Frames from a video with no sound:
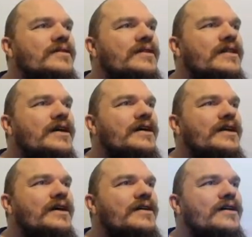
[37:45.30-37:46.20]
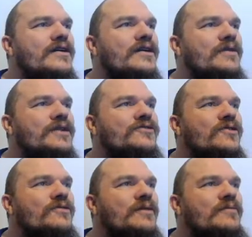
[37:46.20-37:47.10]
Luckily, oh no, we
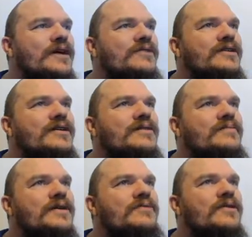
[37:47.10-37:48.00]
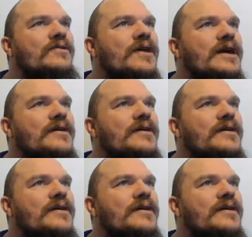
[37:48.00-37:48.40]
destroyed one battery, but we're okay.